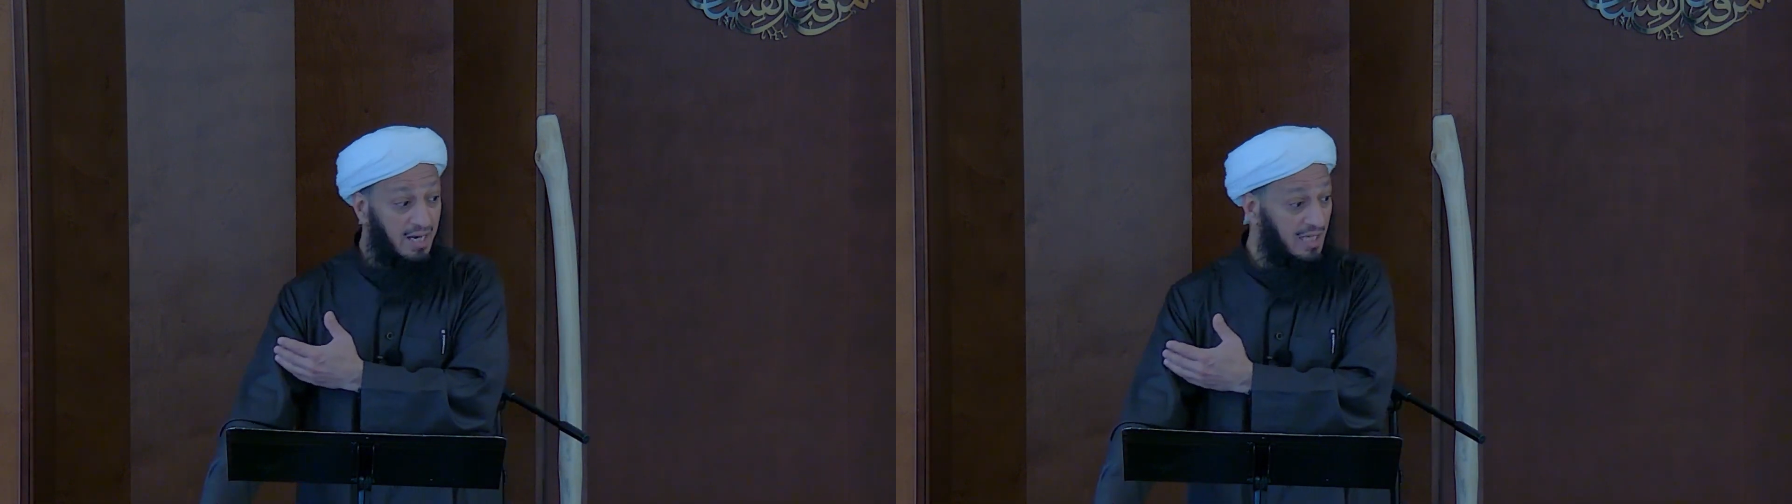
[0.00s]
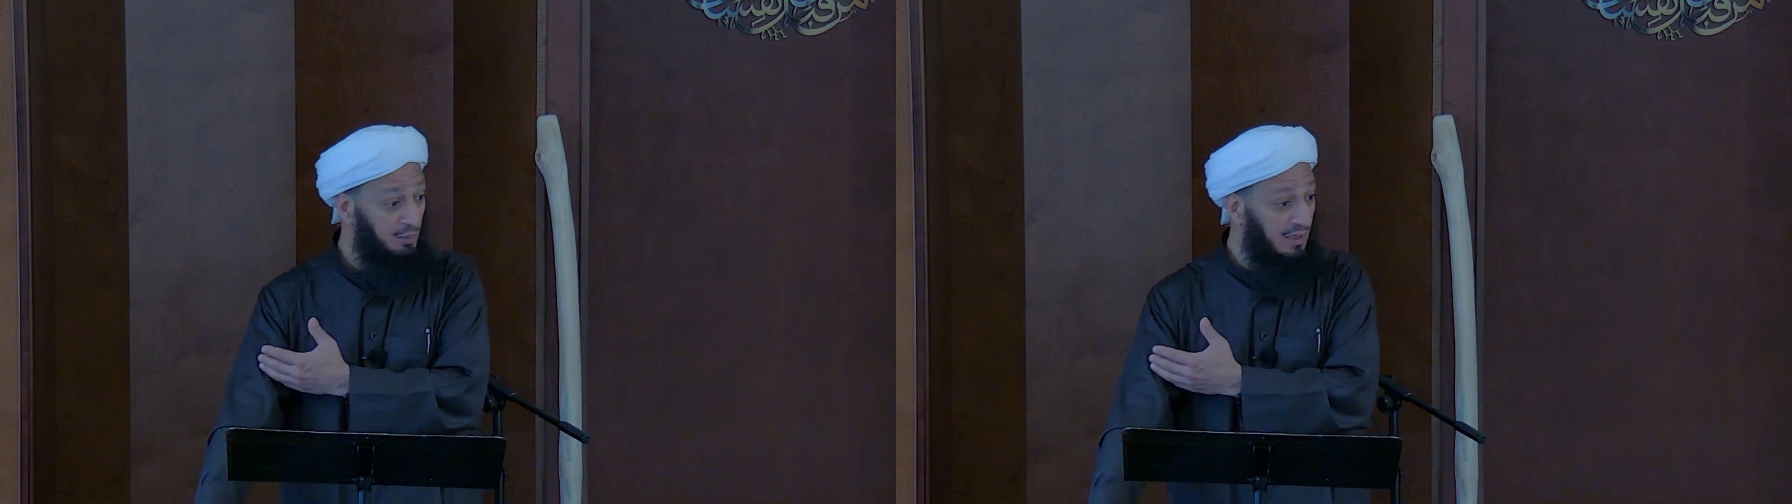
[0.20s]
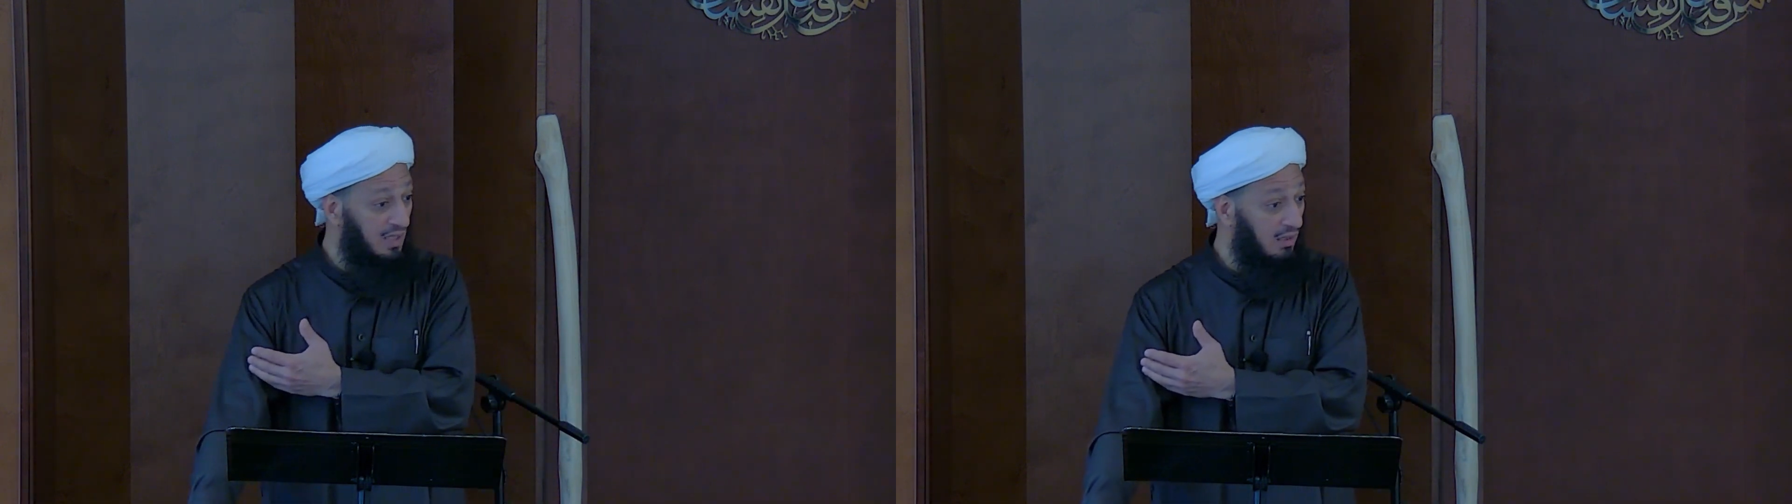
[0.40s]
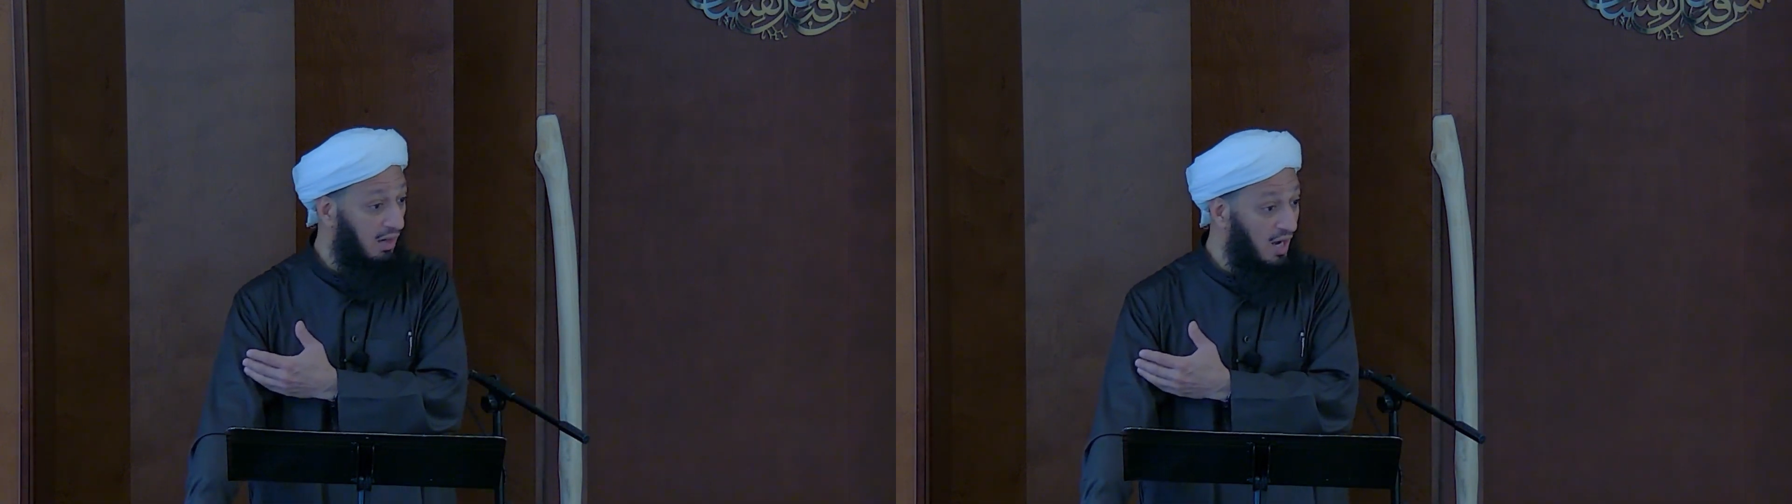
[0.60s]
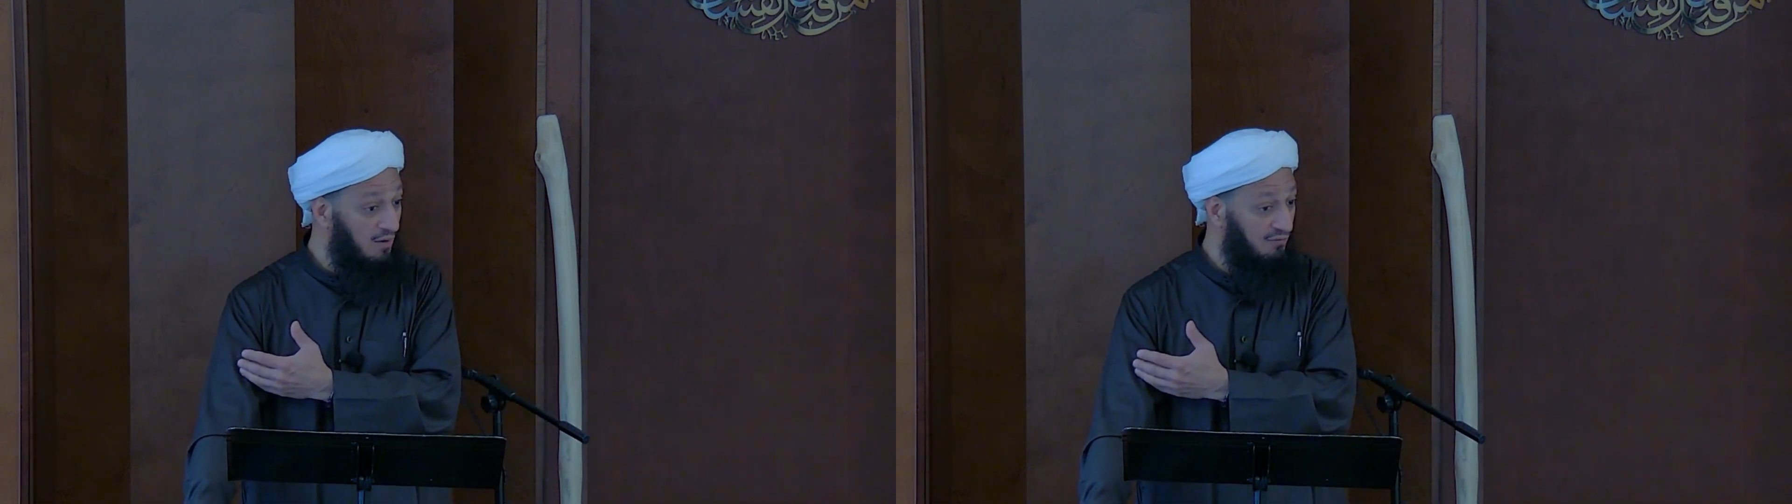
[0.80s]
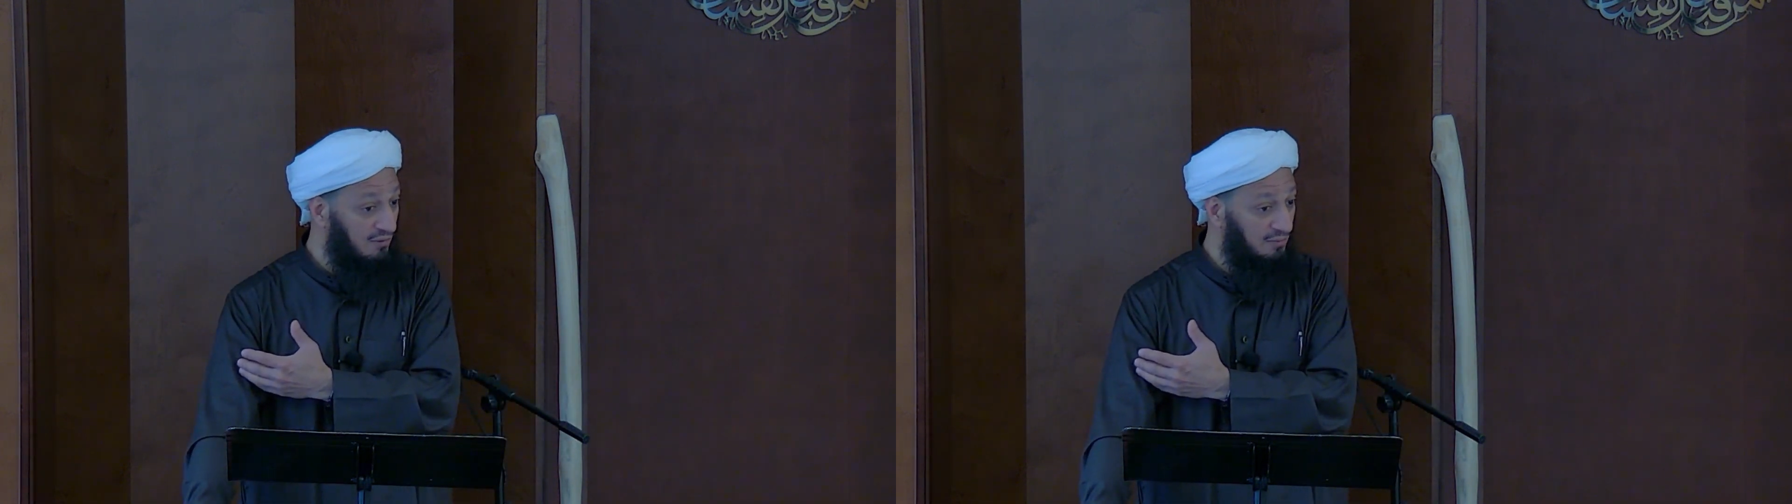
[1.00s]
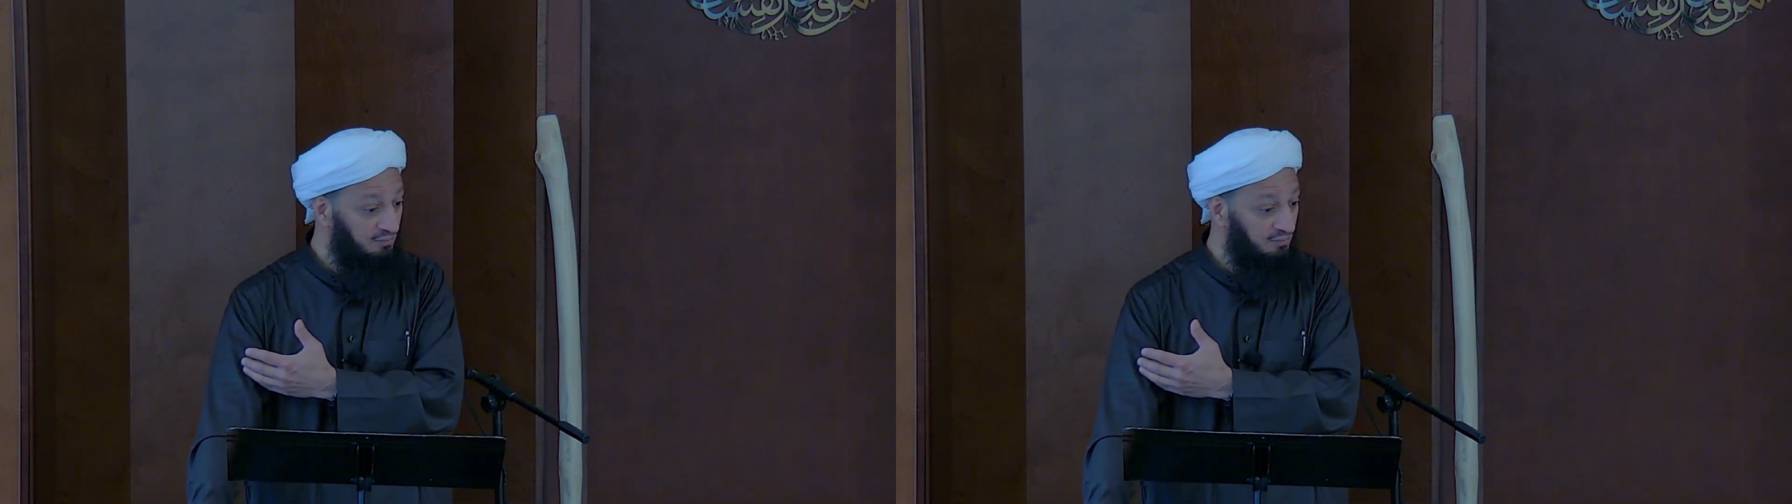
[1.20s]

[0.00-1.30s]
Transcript: has been cut off.